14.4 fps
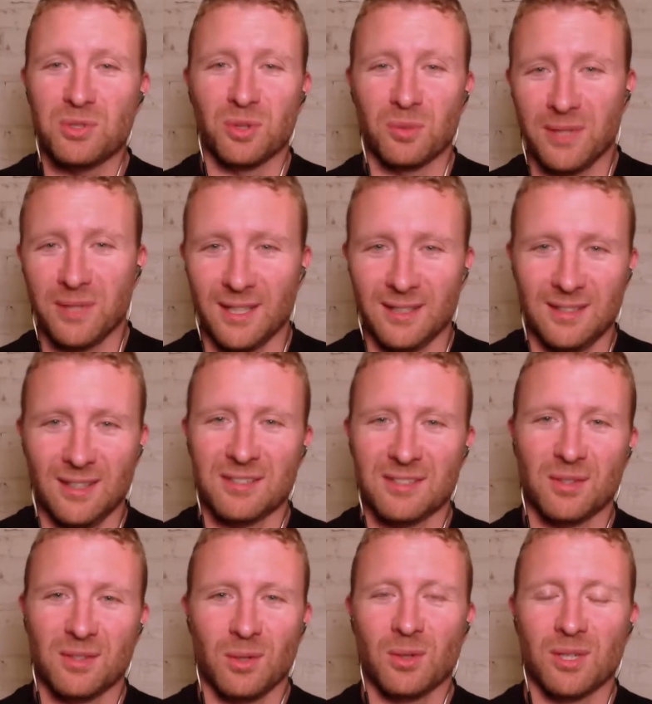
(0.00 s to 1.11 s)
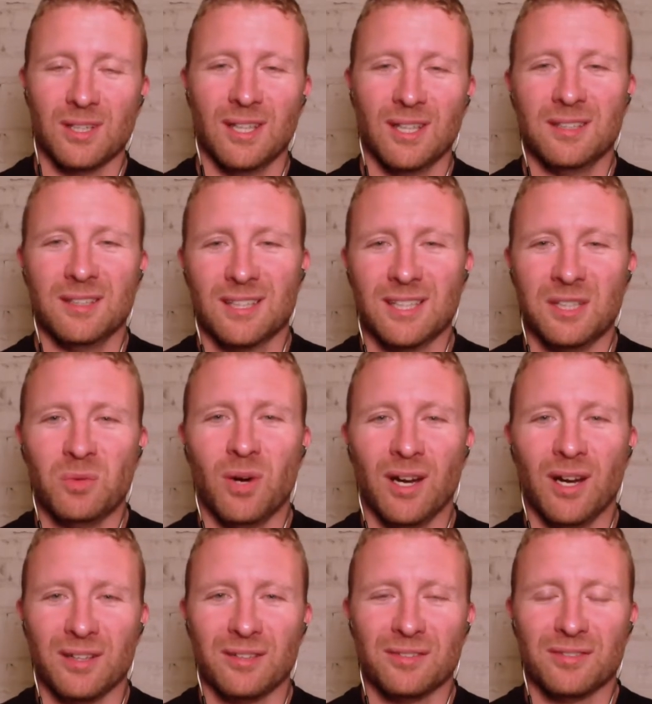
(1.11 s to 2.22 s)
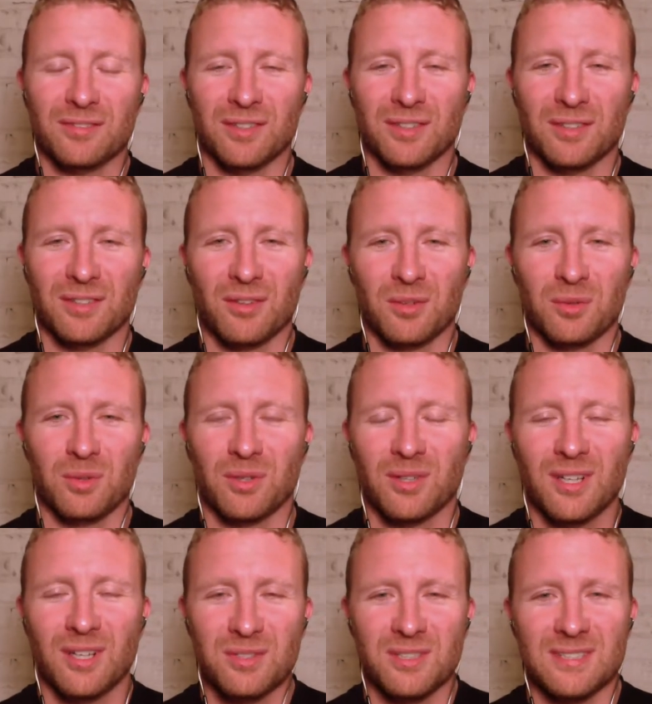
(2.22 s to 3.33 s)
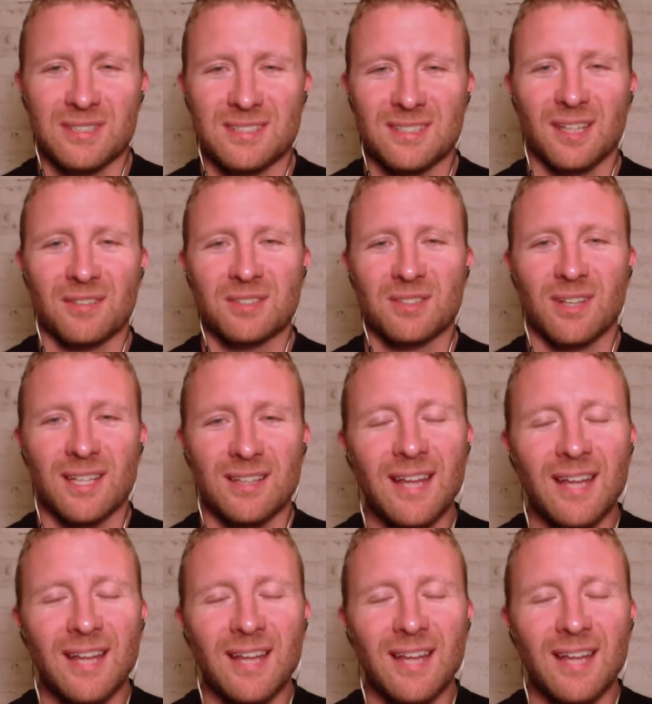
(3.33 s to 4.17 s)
group that does the whole clean water for third world countries and stuff. So like that